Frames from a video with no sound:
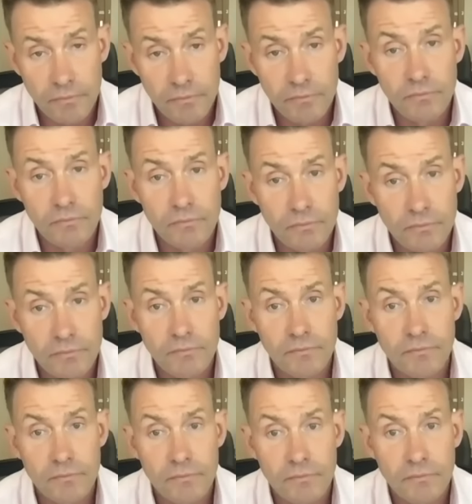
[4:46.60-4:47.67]

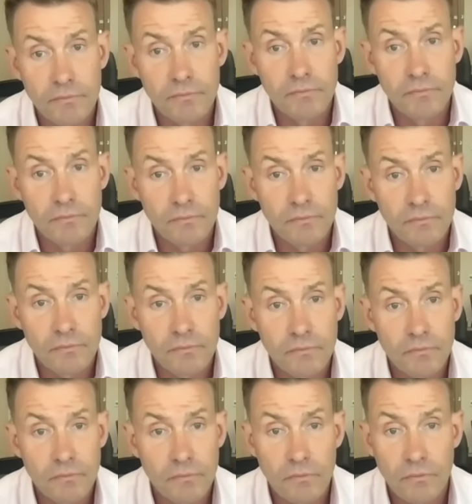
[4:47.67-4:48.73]

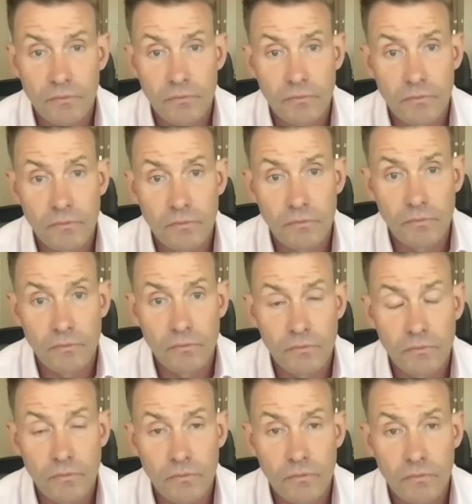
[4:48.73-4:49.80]

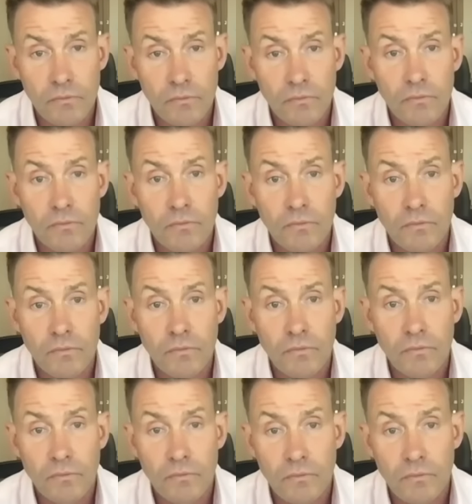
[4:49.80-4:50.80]
[no speech]